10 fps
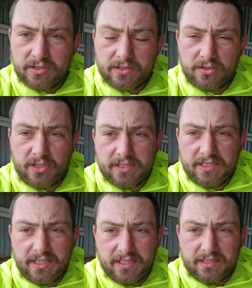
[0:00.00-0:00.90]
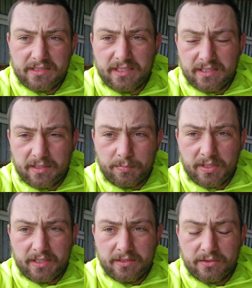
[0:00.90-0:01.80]
size eggs, and they're
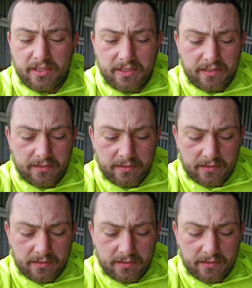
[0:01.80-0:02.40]
bloody good eating.